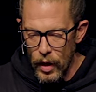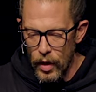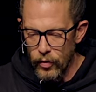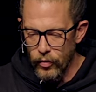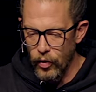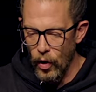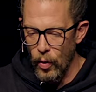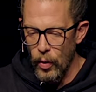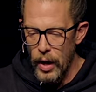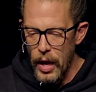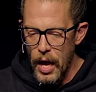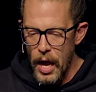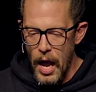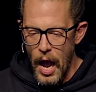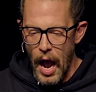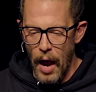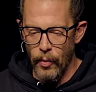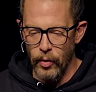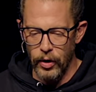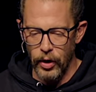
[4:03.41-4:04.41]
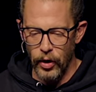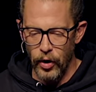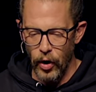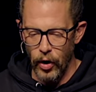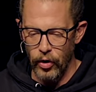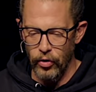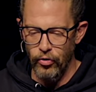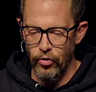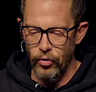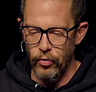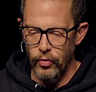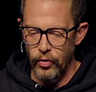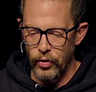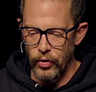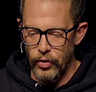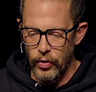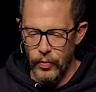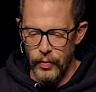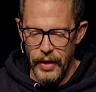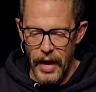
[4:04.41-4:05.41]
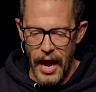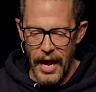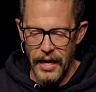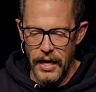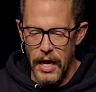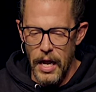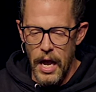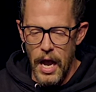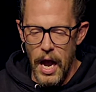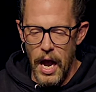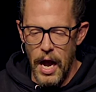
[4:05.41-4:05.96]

So I want to encourage you to do that.